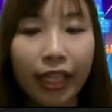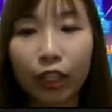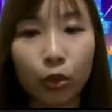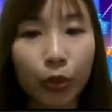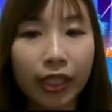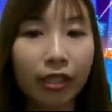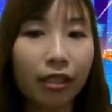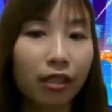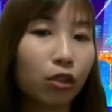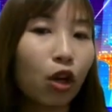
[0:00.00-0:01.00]
and
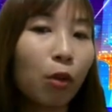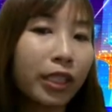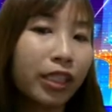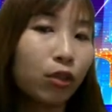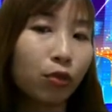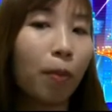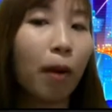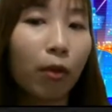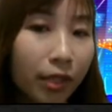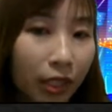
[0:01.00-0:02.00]
actuators commonly used
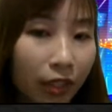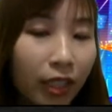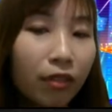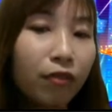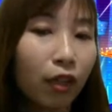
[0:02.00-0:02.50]
for power steering